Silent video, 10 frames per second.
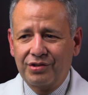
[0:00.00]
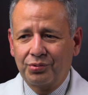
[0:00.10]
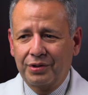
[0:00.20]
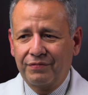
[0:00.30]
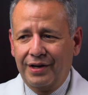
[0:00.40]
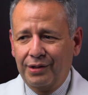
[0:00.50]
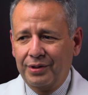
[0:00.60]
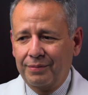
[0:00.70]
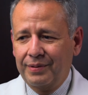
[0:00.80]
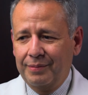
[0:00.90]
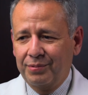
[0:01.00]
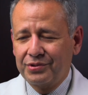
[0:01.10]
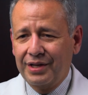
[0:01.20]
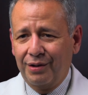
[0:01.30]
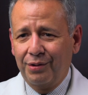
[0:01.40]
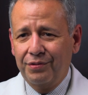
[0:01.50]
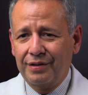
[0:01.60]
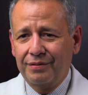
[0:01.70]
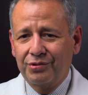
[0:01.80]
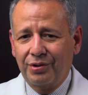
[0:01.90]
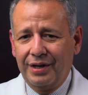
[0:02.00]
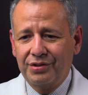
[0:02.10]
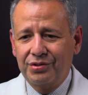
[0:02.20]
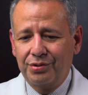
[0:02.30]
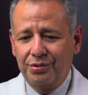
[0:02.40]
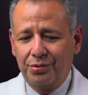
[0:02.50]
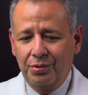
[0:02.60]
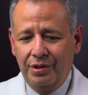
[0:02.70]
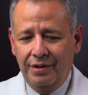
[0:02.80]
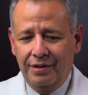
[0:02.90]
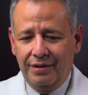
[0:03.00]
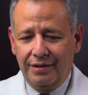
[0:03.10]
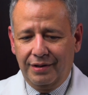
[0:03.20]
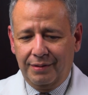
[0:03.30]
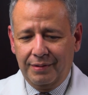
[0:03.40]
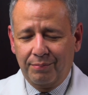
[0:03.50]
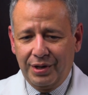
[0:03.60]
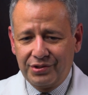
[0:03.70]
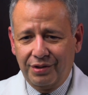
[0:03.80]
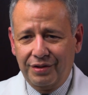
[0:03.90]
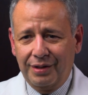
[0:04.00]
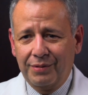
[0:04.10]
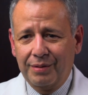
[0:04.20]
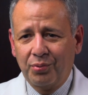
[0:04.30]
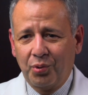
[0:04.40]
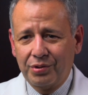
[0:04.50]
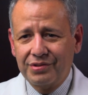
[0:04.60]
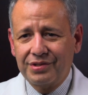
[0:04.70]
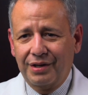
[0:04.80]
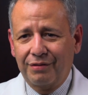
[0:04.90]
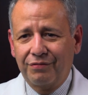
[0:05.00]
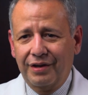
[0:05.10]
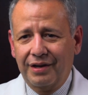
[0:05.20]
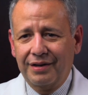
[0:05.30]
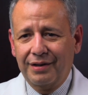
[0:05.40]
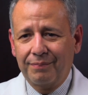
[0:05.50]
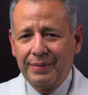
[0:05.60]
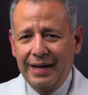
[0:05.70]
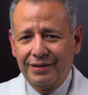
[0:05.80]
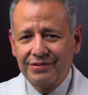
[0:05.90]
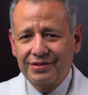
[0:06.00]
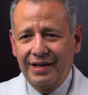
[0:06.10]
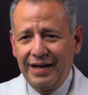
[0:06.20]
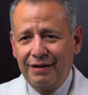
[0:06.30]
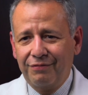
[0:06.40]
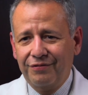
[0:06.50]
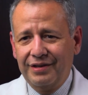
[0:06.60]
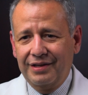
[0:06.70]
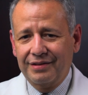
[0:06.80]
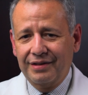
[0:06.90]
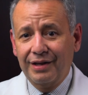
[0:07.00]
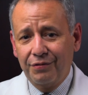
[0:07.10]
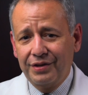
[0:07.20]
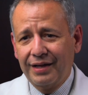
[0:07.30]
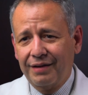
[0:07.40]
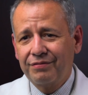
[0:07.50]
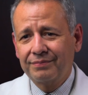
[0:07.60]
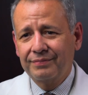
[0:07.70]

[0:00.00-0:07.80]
enjoy following people's health and trying to uh, impress on them the importance of a um, balanced life and a healthy life.